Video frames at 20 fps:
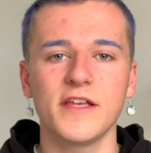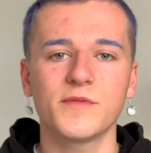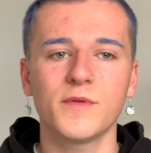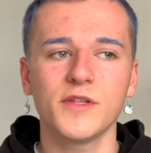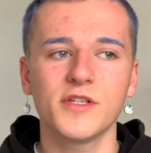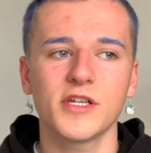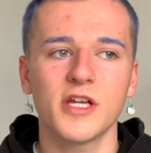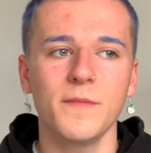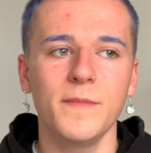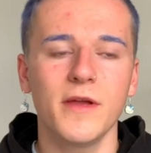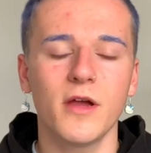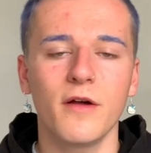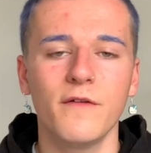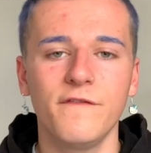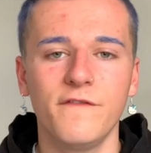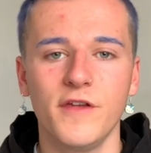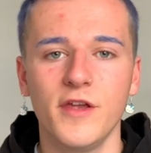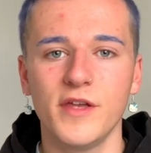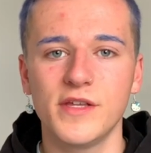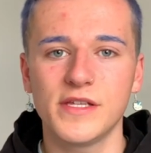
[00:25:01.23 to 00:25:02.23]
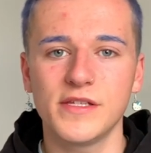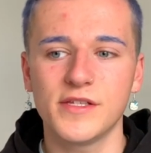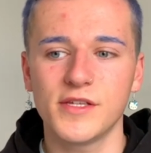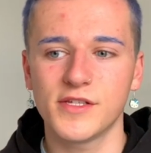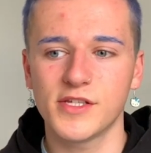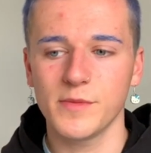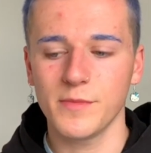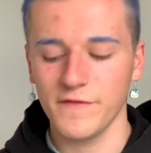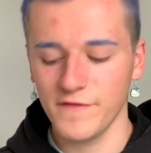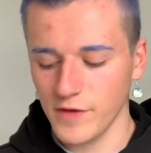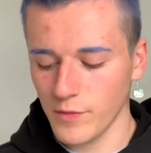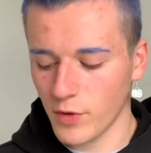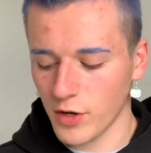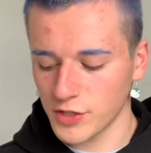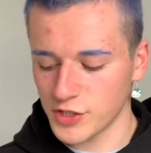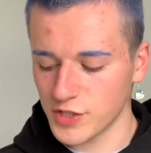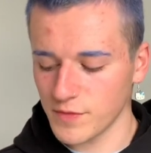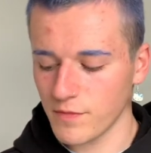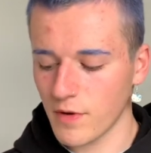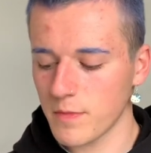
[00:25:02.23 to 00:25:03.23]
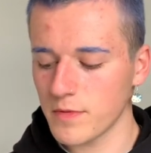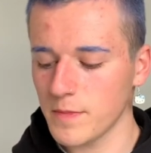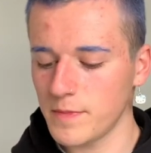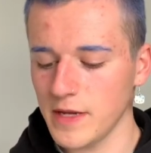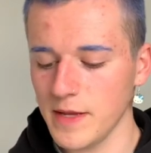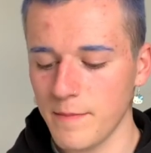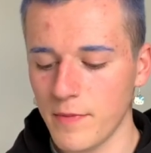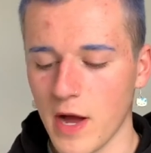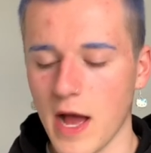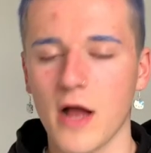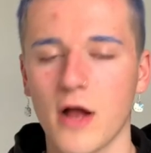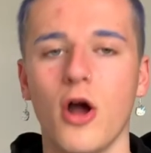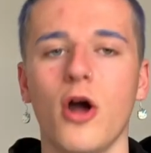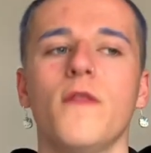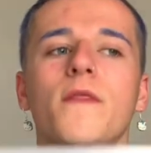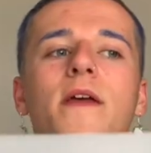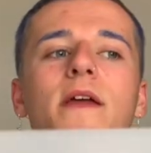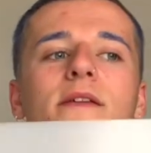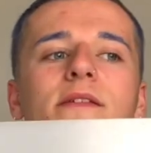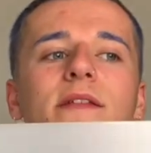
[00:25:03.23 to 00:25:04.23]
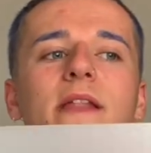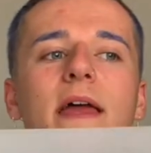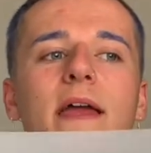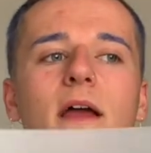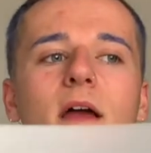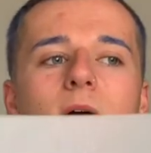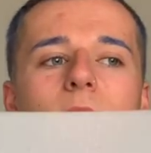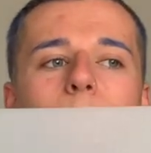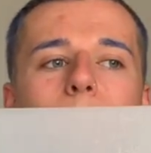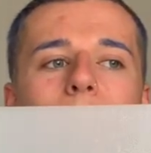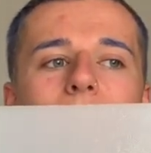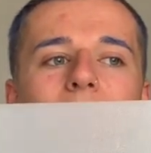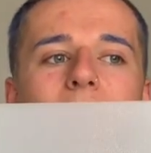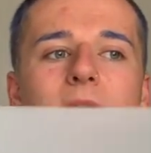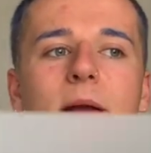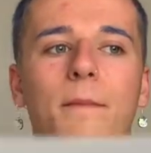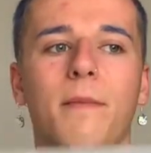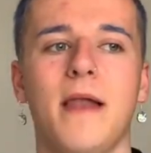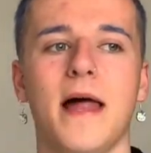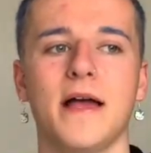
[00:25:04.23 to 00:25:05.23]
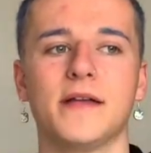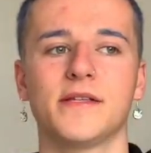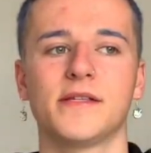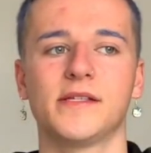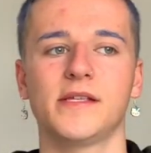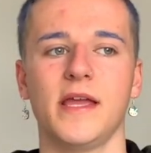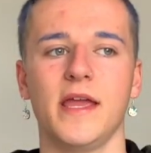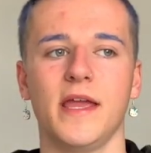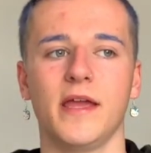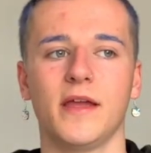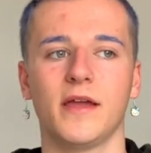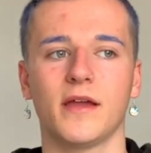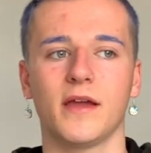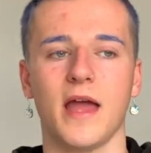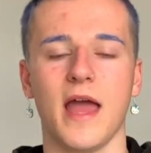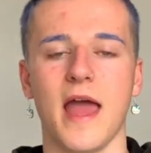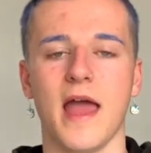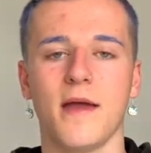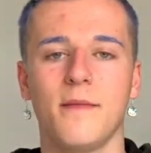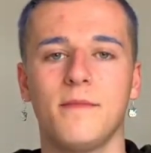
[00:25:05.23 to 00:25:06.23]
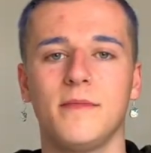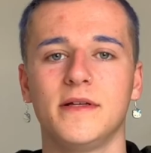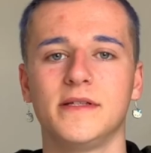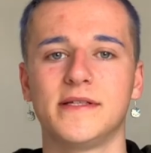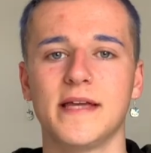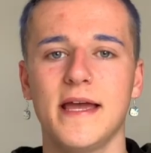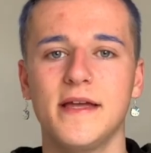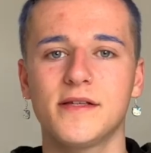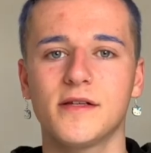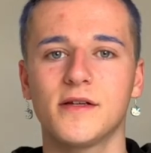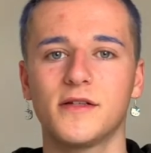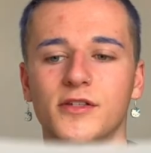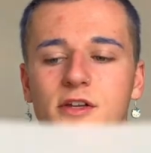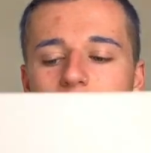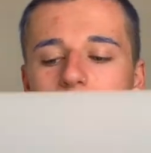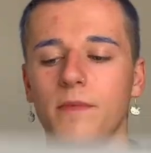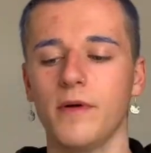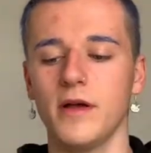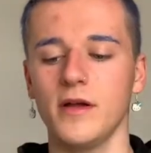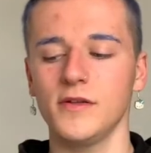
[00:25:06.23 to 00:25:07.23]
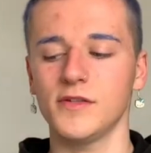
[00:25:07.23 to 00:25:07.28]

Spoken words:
one's going to be confusing to some of you watching probably, but I got this like big plastic desk topper.